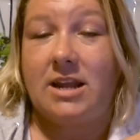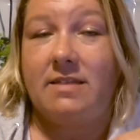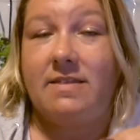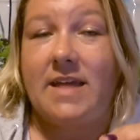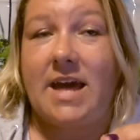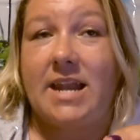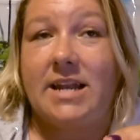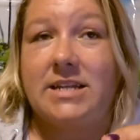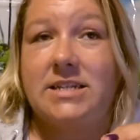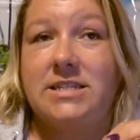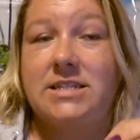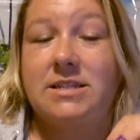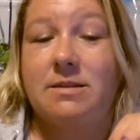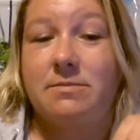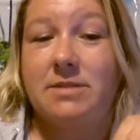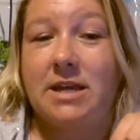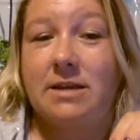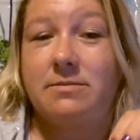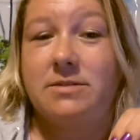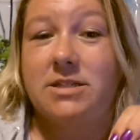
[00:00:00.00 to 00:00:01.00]
And that is
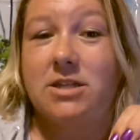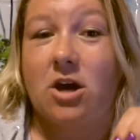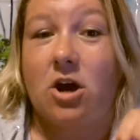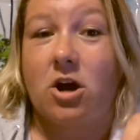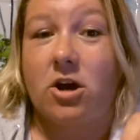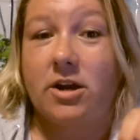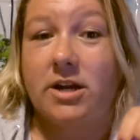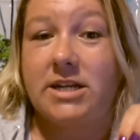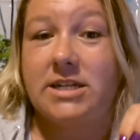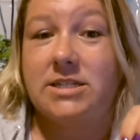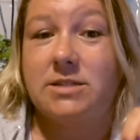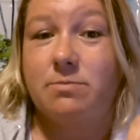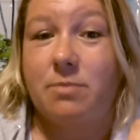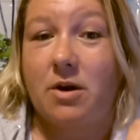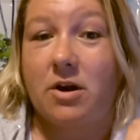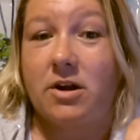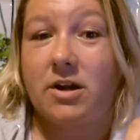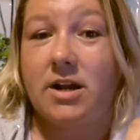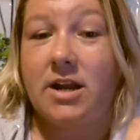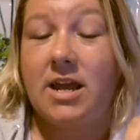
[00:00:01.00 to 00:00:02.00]
sometimes the hardest
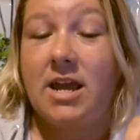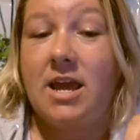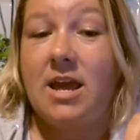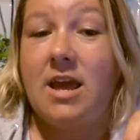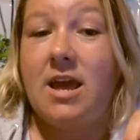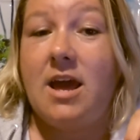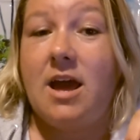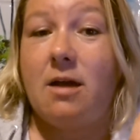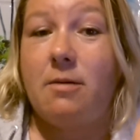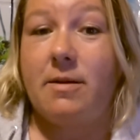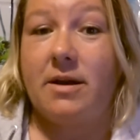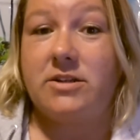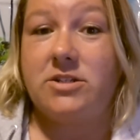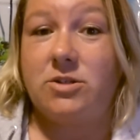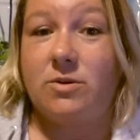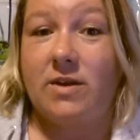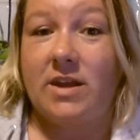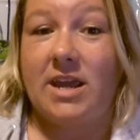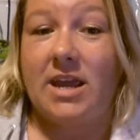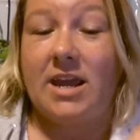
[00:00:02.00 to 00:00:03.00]
part about
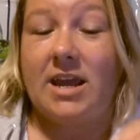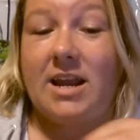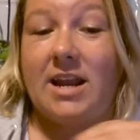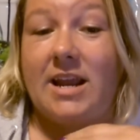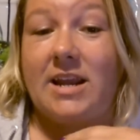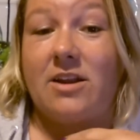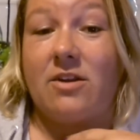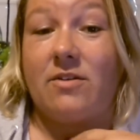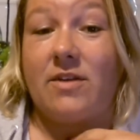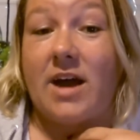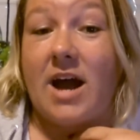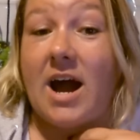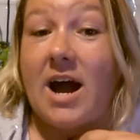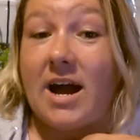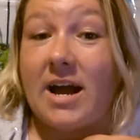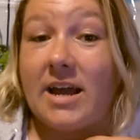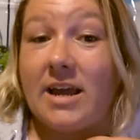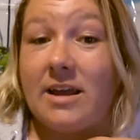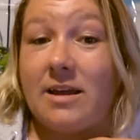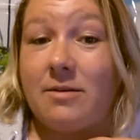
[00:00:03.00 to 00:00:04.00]
doing it. And I know that
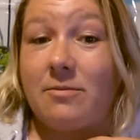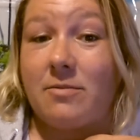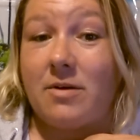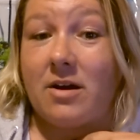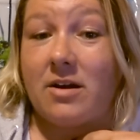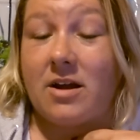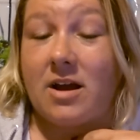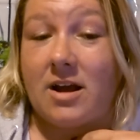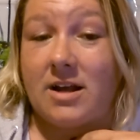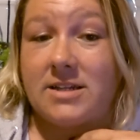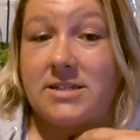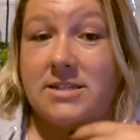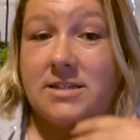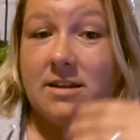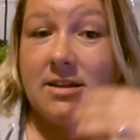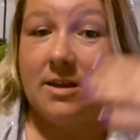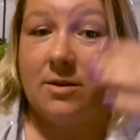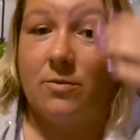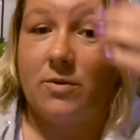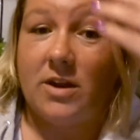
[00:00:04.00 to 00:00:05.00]
I am
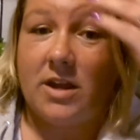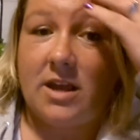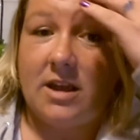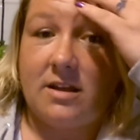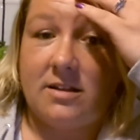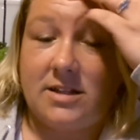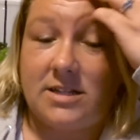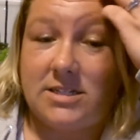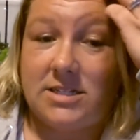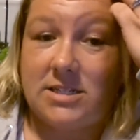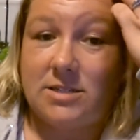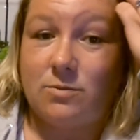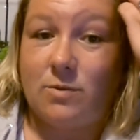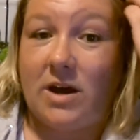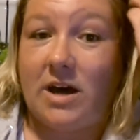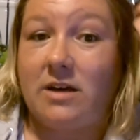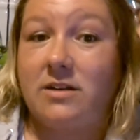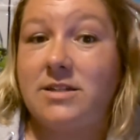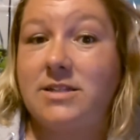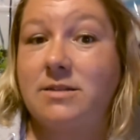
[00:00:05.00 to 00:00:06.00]
constantly working on this as
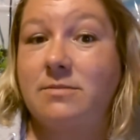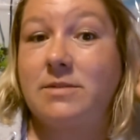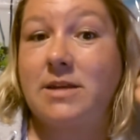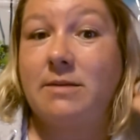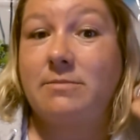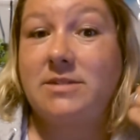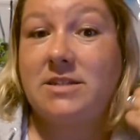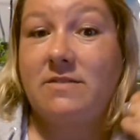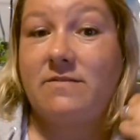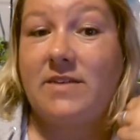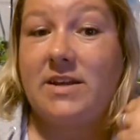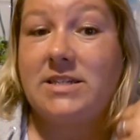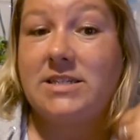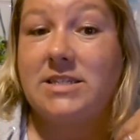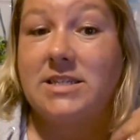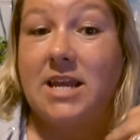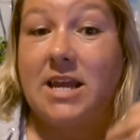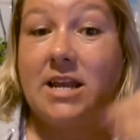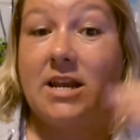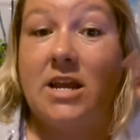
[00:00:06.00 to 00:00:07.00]
well. Sometimes
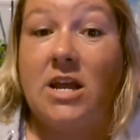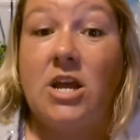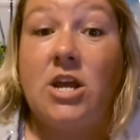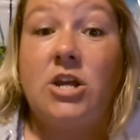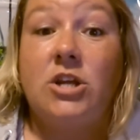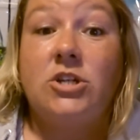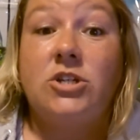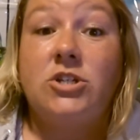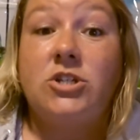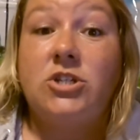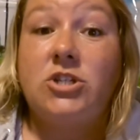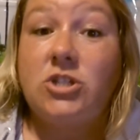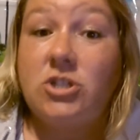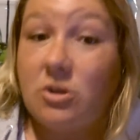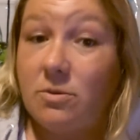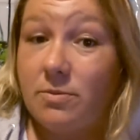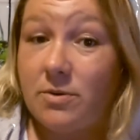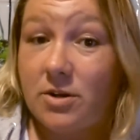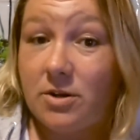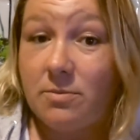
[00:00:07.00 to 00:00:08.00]
events get
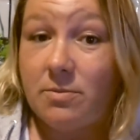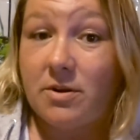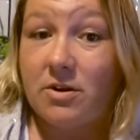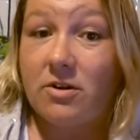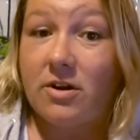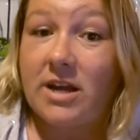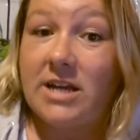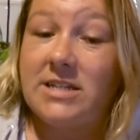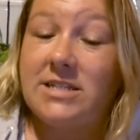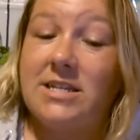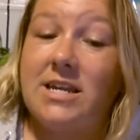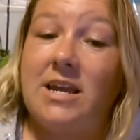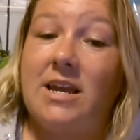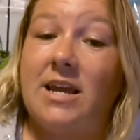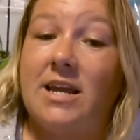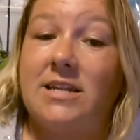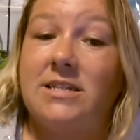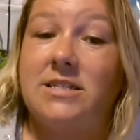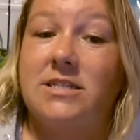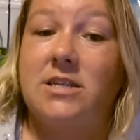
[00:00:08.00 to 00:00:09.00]
super duper
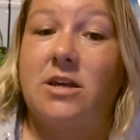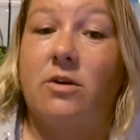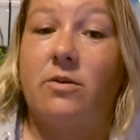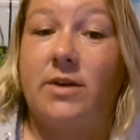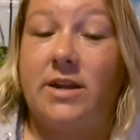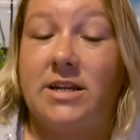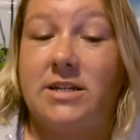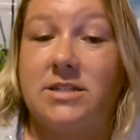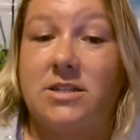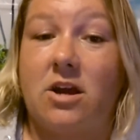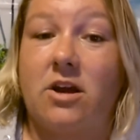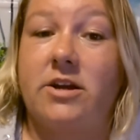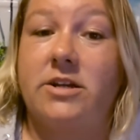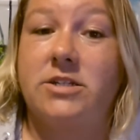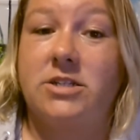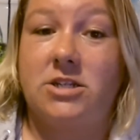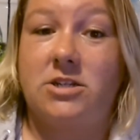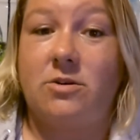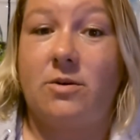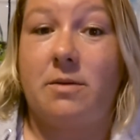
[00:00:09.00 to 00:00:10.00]
crazy, and so it is
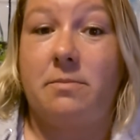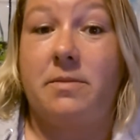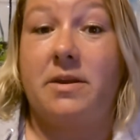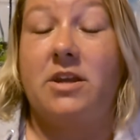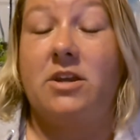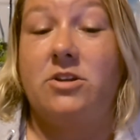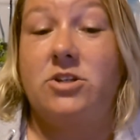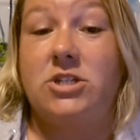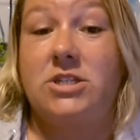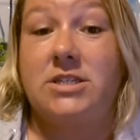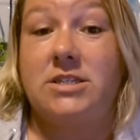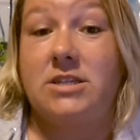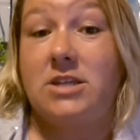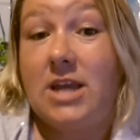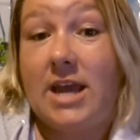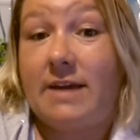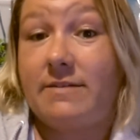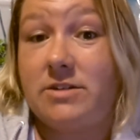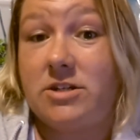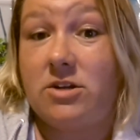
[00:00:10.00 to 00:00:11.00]
hard to do it, but you
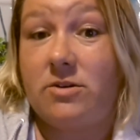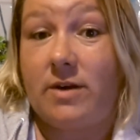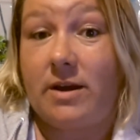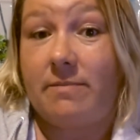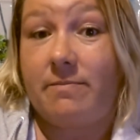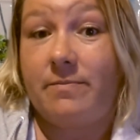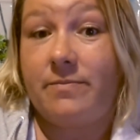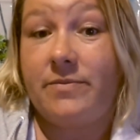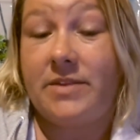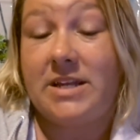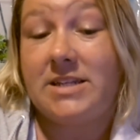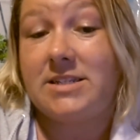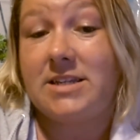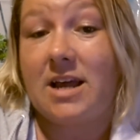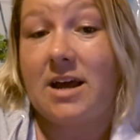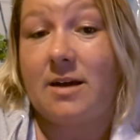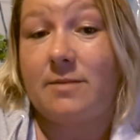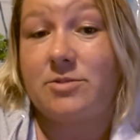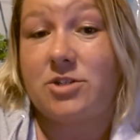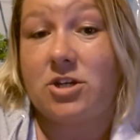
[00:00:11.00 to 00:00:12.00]
have to do it. It's
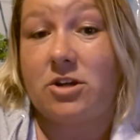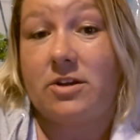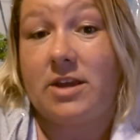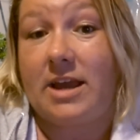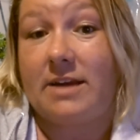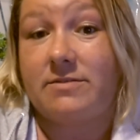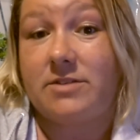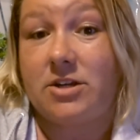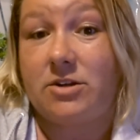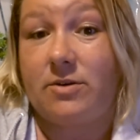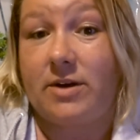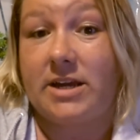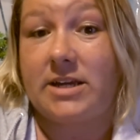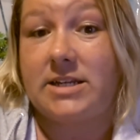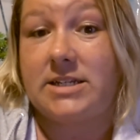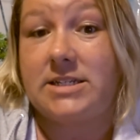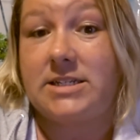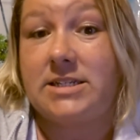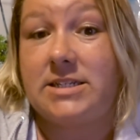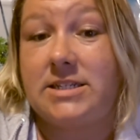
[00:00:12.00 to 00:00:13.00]
not optional. You have to do it,
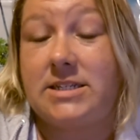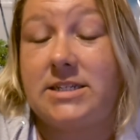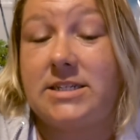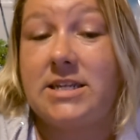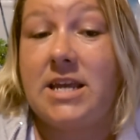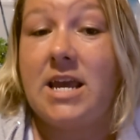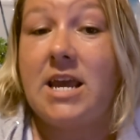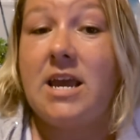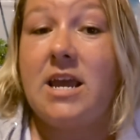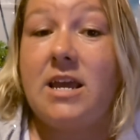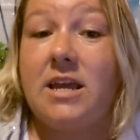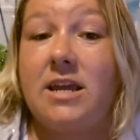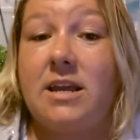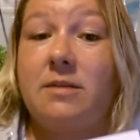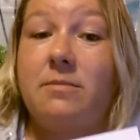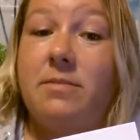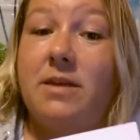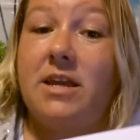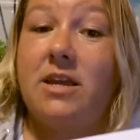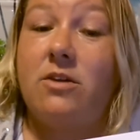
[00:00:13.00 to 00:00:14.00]
because this is
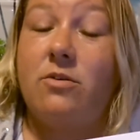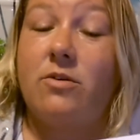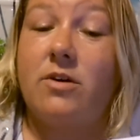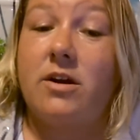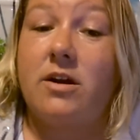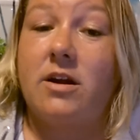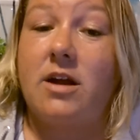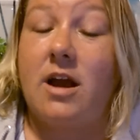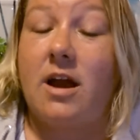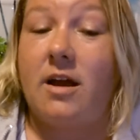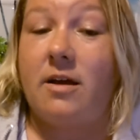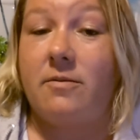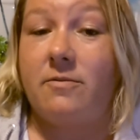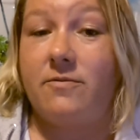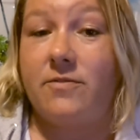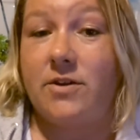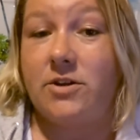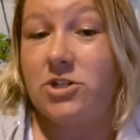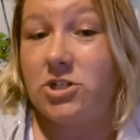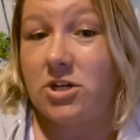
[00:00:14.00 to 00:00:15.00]
going to be your
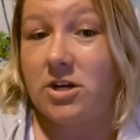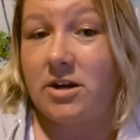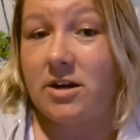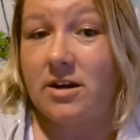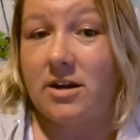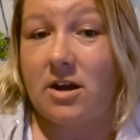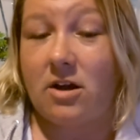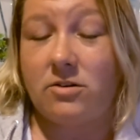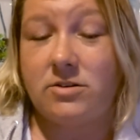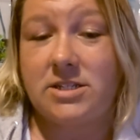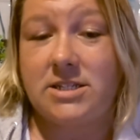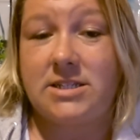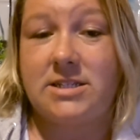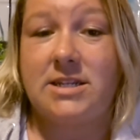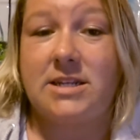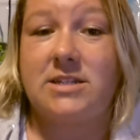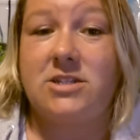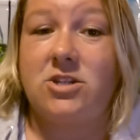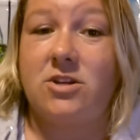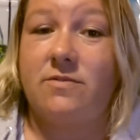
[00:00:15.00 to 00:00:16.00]
future
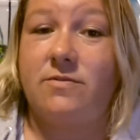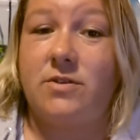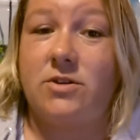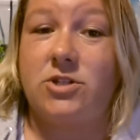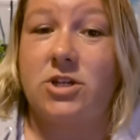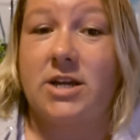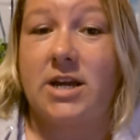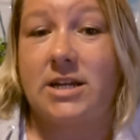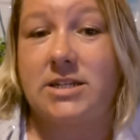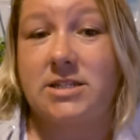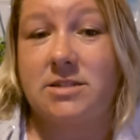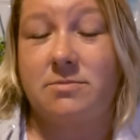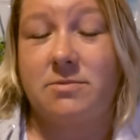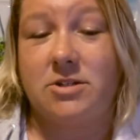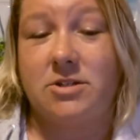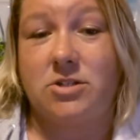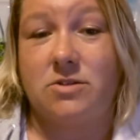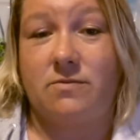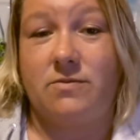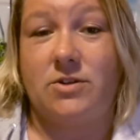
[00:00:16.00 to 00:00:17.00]
hostesses, your future
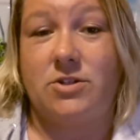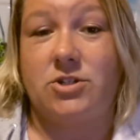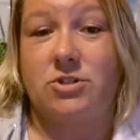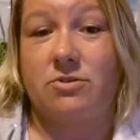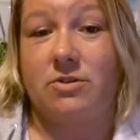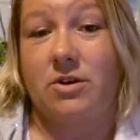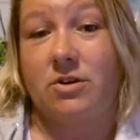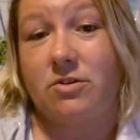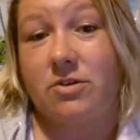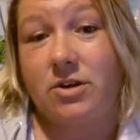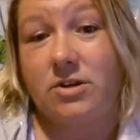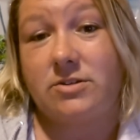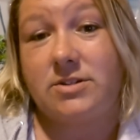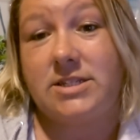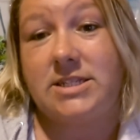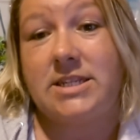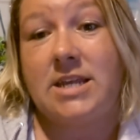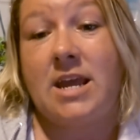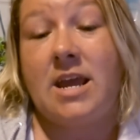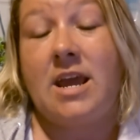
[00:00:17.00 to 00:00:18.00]
customers, your future
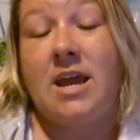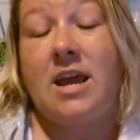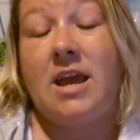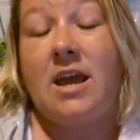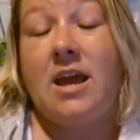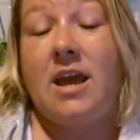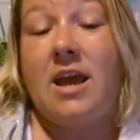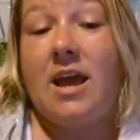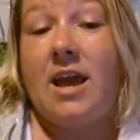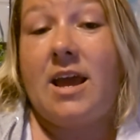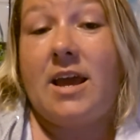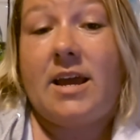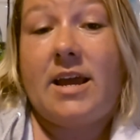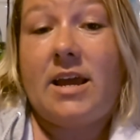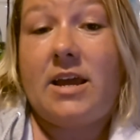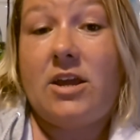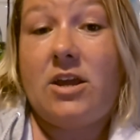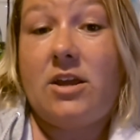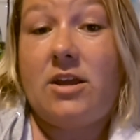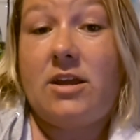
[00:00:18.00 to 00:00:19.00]
recruits.
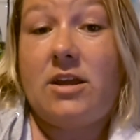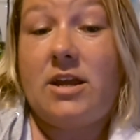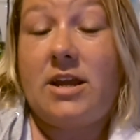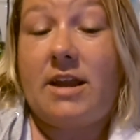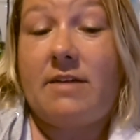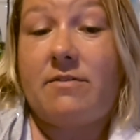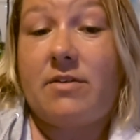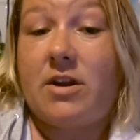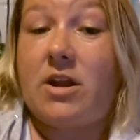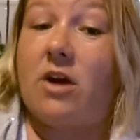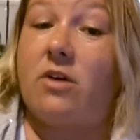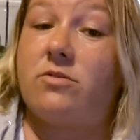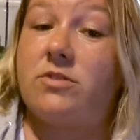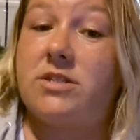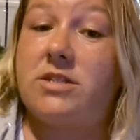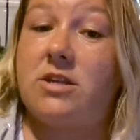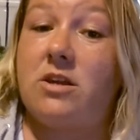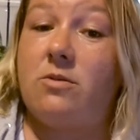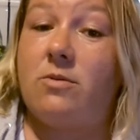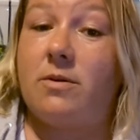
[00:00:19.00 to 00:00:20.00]
You never know,
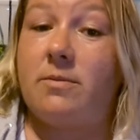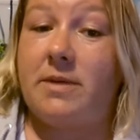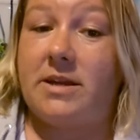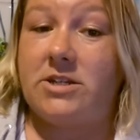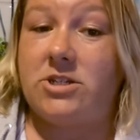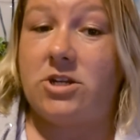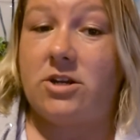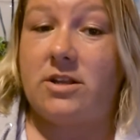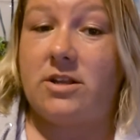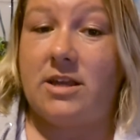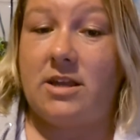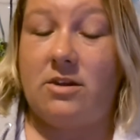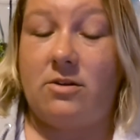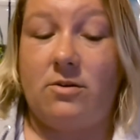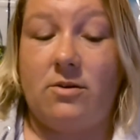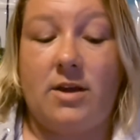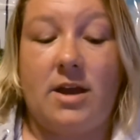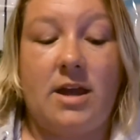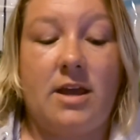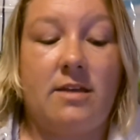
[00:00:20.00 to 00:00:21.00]
so you want to make sure that
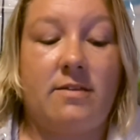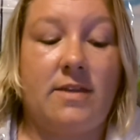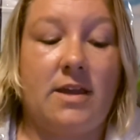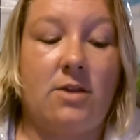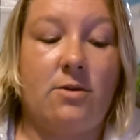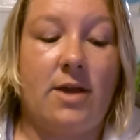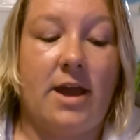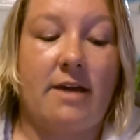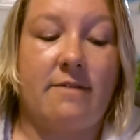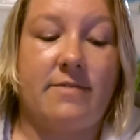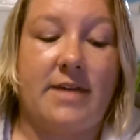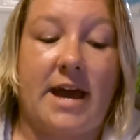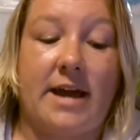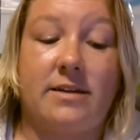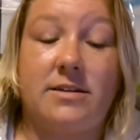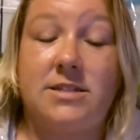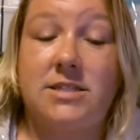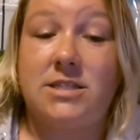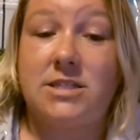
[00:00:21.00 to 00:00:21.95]
you have that.